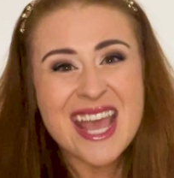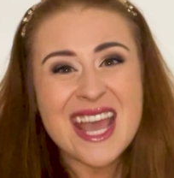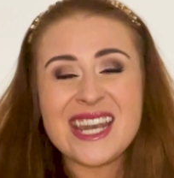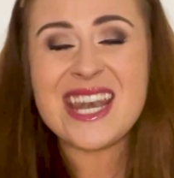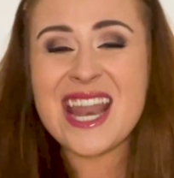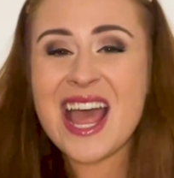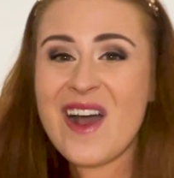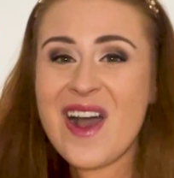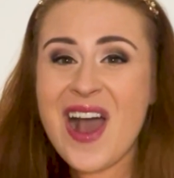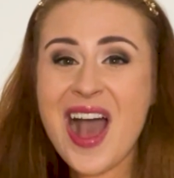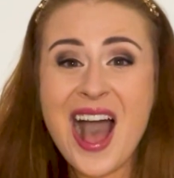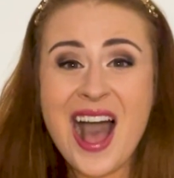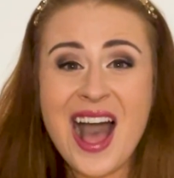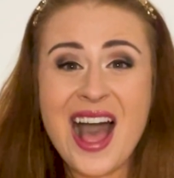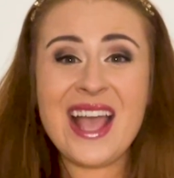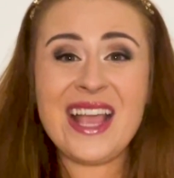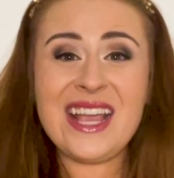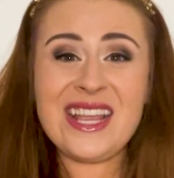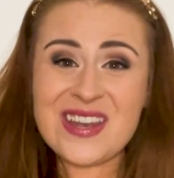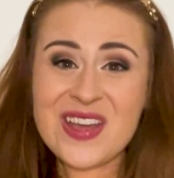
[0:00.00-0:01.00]
Now,
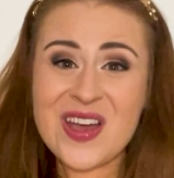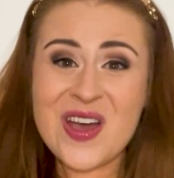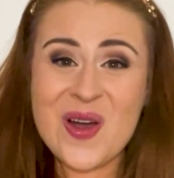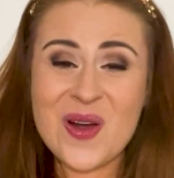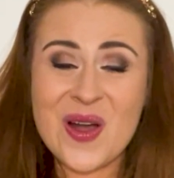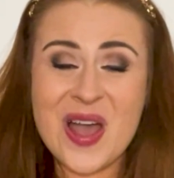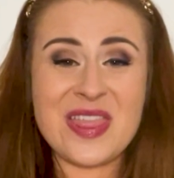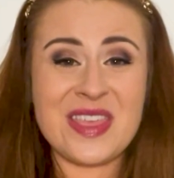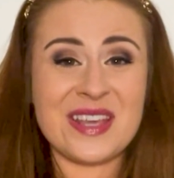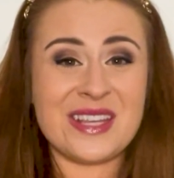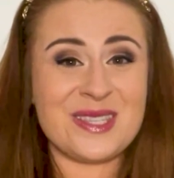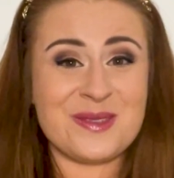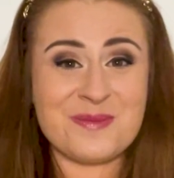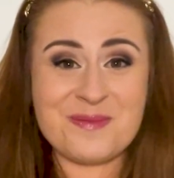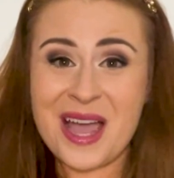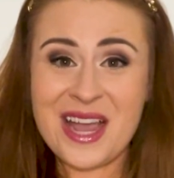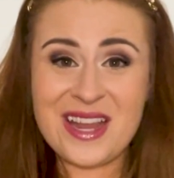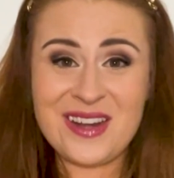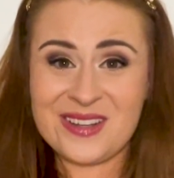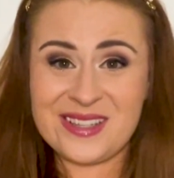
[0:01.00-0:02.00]
I know this
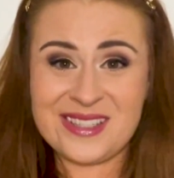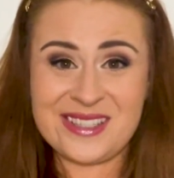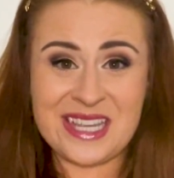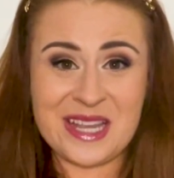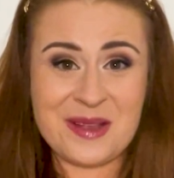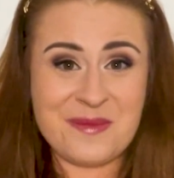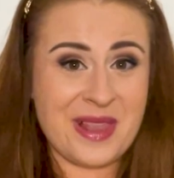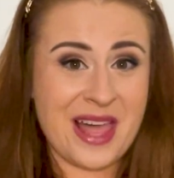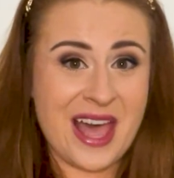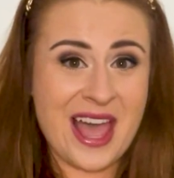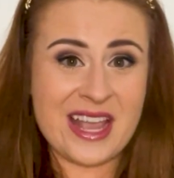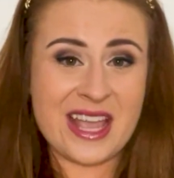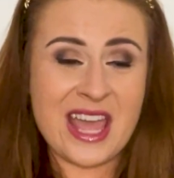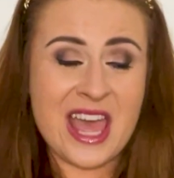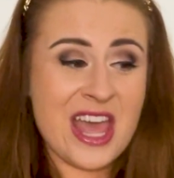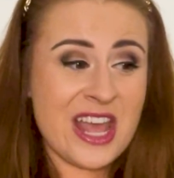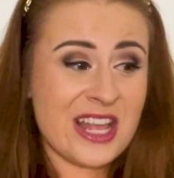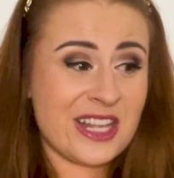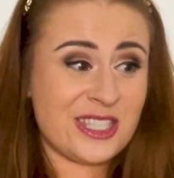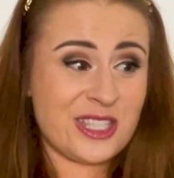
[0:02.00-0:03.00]
might not seem like
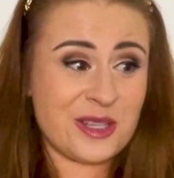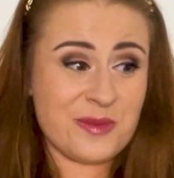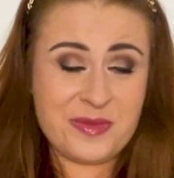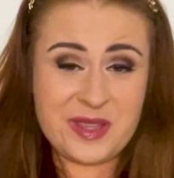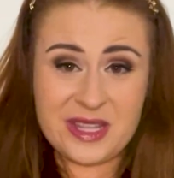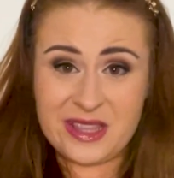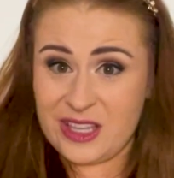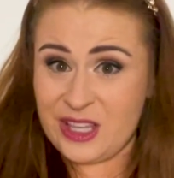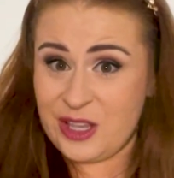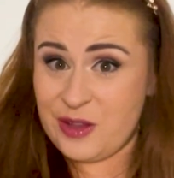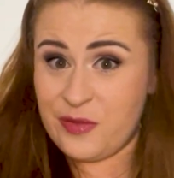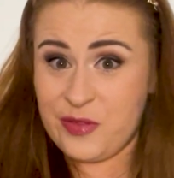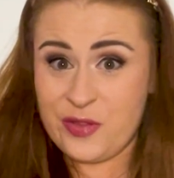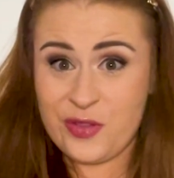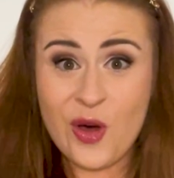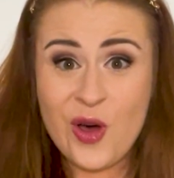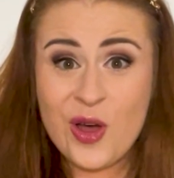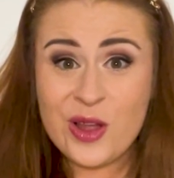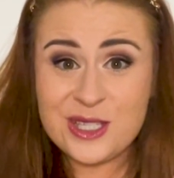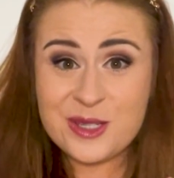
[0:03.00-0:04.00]
something that you've
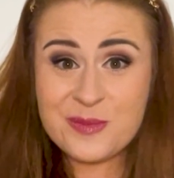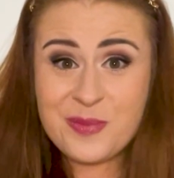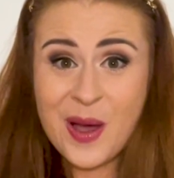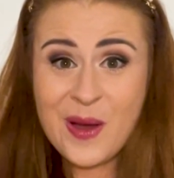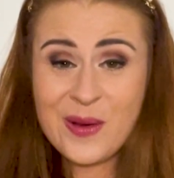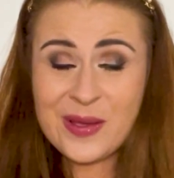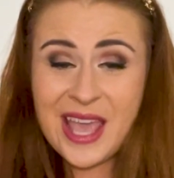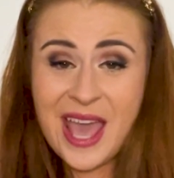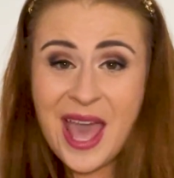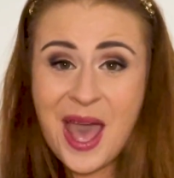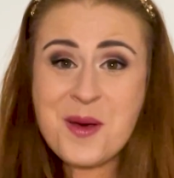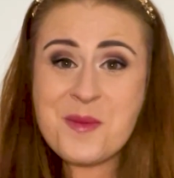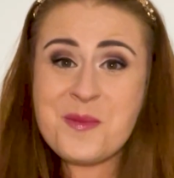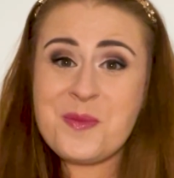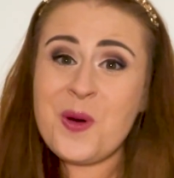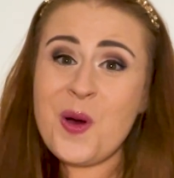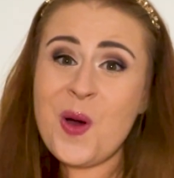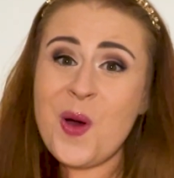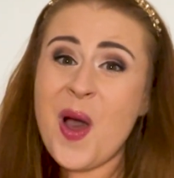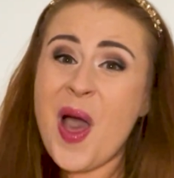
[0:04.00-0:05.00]
thought about yet,
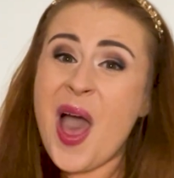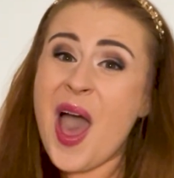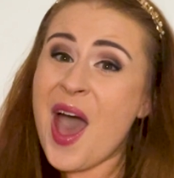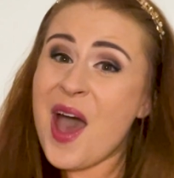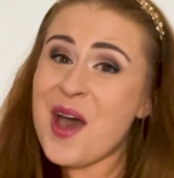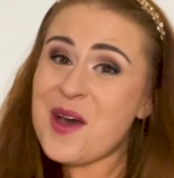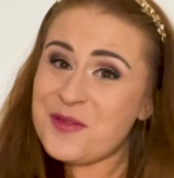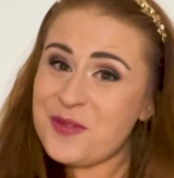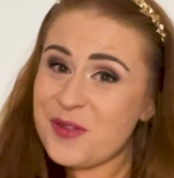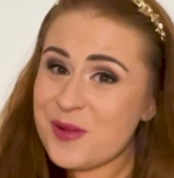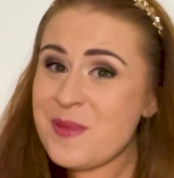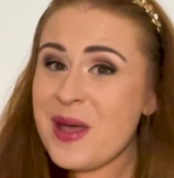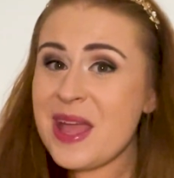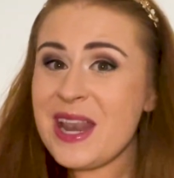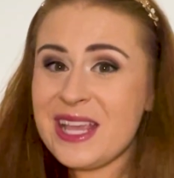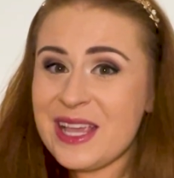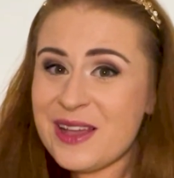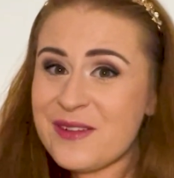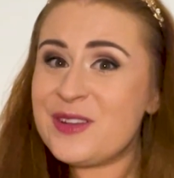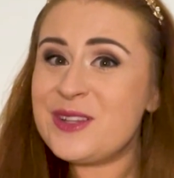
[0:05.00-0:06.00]
but for
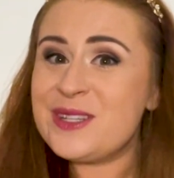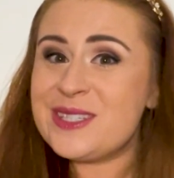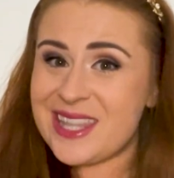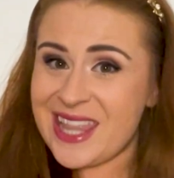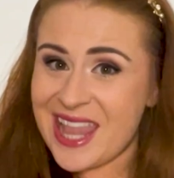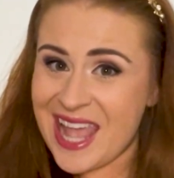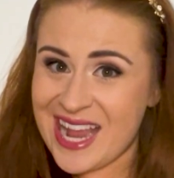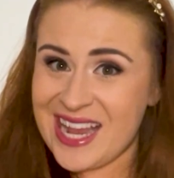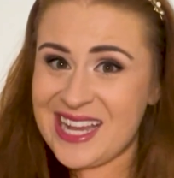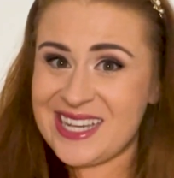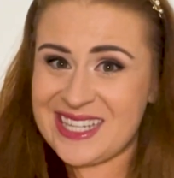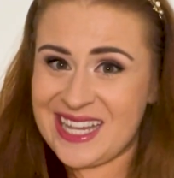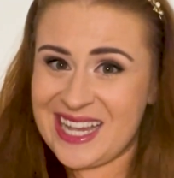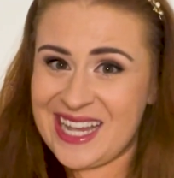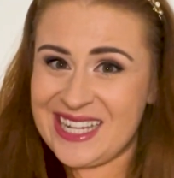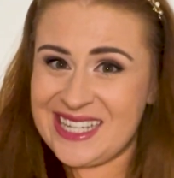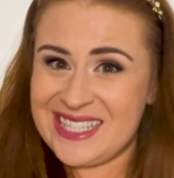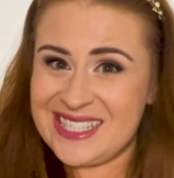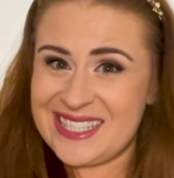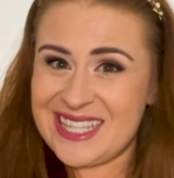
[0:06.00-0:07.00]
many of us
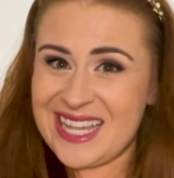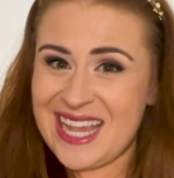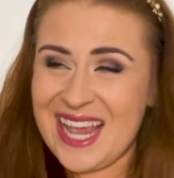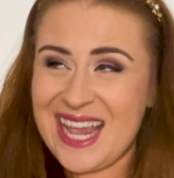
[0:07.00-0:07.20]
ladies,